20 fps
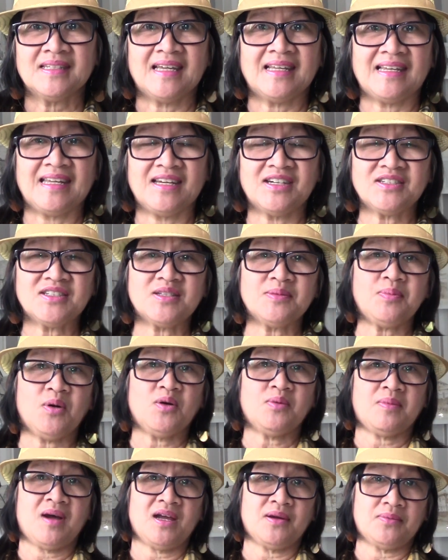And here's the
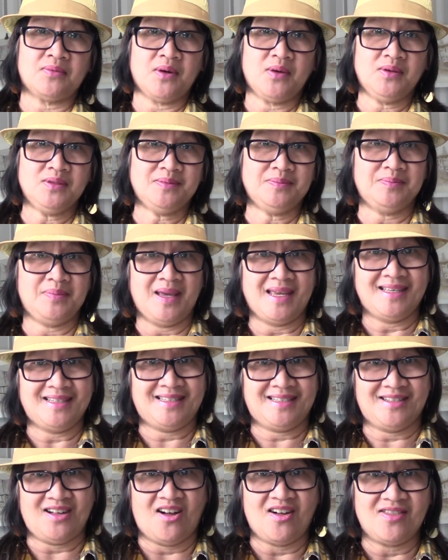poem I wrote
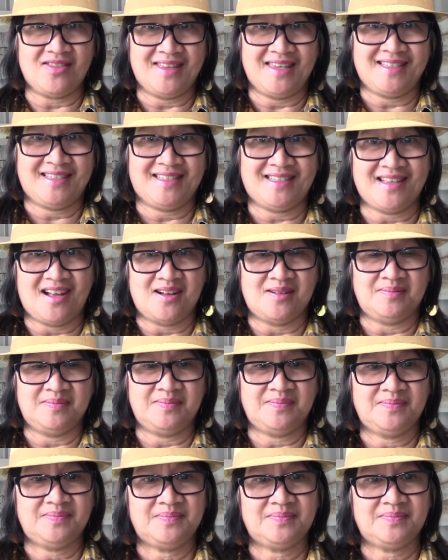based on this psalm